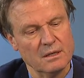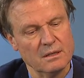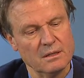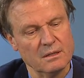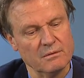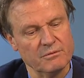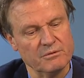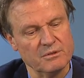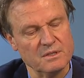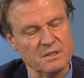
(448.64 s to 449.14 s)

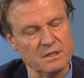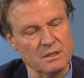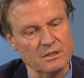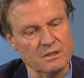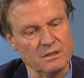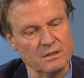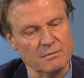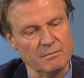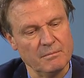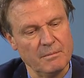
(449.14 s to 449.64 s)
the
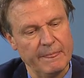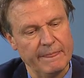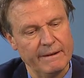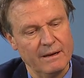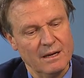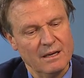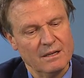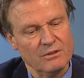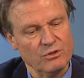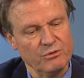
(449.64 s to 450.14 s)
physician.
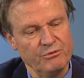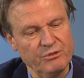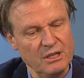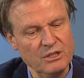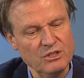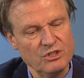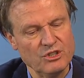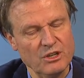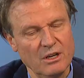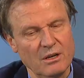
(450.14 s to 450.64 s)
To
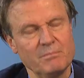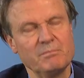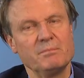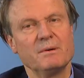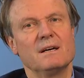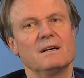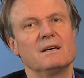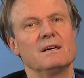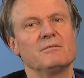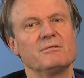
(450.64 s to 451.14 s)
finish
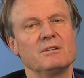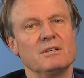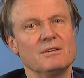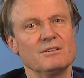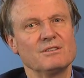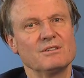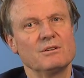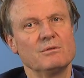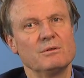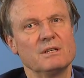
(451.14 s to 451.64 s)
up, I have
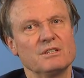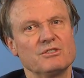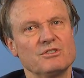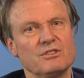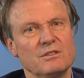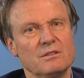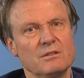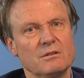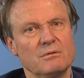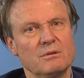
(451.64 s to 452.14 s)
another
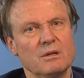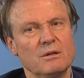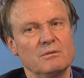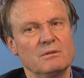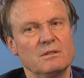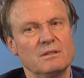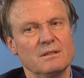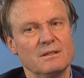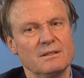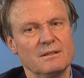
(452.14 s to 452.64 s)
question. You
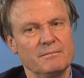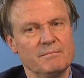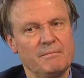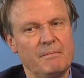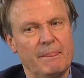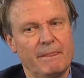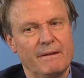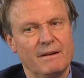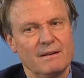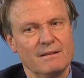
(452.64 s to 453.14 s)
wrote uh,
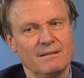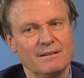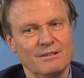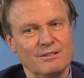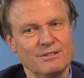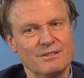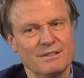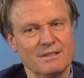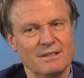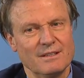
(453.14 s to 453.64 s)

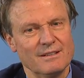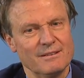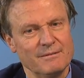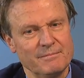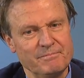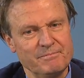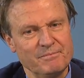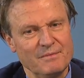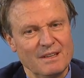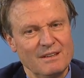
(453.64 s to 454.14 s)
this
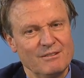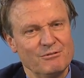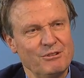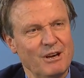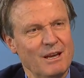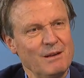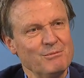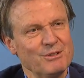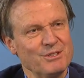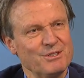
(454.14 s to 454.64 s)
uh,
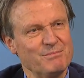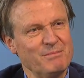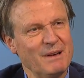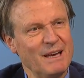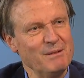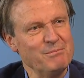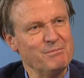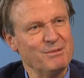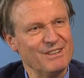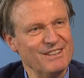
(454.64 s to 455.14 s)
famous
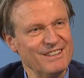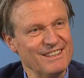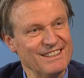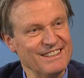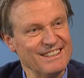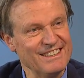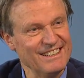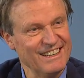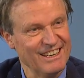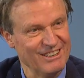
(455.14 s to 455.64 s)
paper
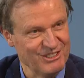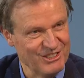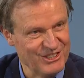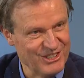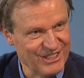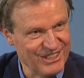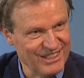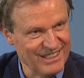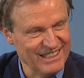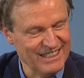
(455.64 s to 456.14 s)
uh, in our
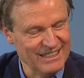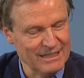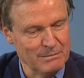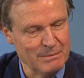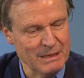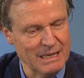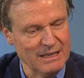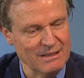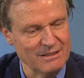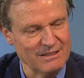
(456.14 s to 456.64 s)
journal
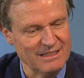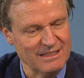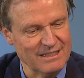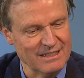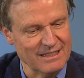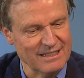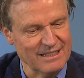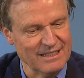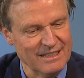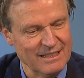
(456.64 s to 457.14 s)
about,
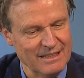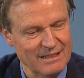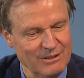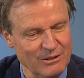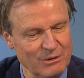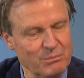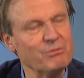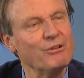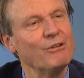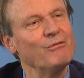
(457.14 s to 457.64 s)
or
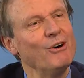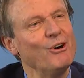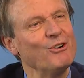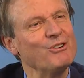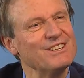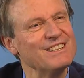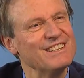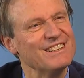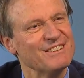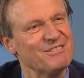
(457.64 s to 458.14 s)
uh,
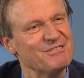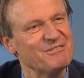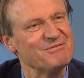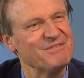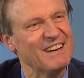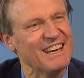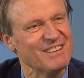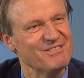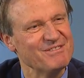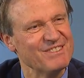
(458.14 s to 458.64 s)
provocative
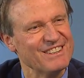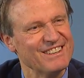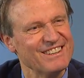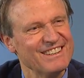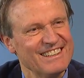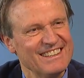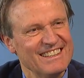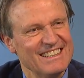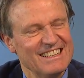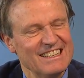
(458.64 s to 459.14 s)
paper,
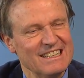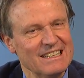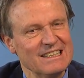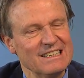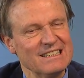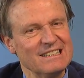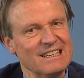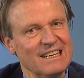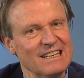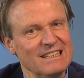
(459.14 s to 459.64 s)

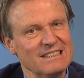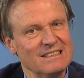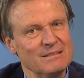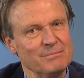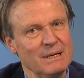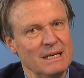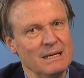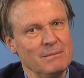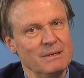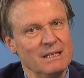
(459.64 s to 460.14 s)
uh, that
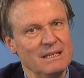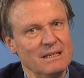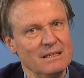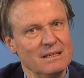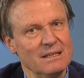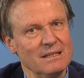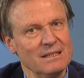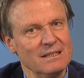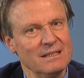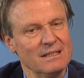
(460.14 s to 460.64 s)

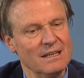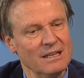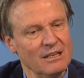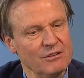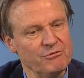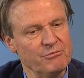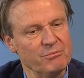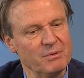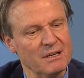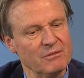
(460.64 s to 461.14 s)
maybe uh, in
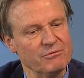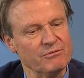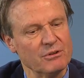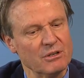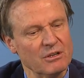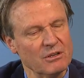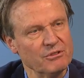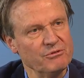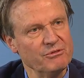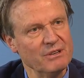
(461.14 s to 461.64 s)
HFpEF
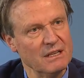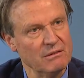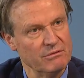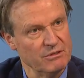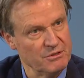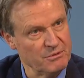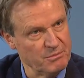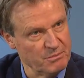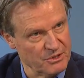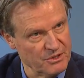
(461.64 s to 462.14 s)
for heart failure
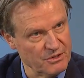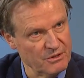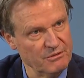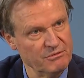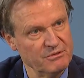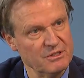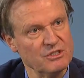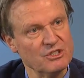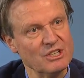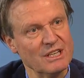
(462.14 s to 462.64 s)
with
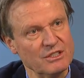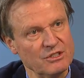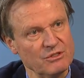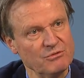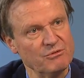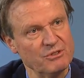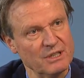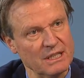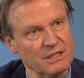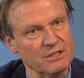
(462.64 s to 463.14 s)
preserved
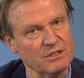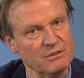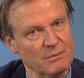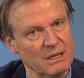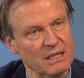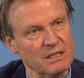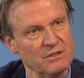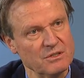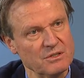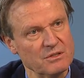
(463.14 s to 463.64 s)
ejection fraction,
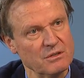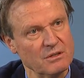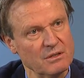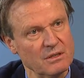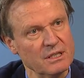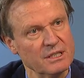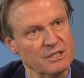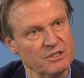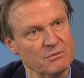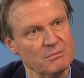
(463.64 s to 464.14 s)

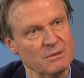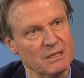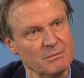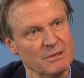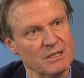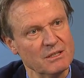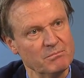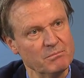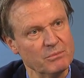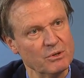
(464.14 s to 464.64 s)
microcirculation may
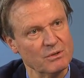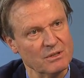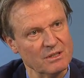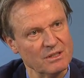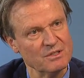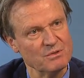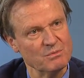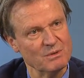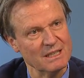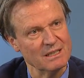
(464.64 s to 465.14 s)
be
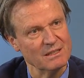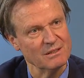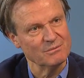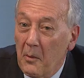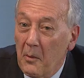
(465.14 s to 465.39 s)
important as well.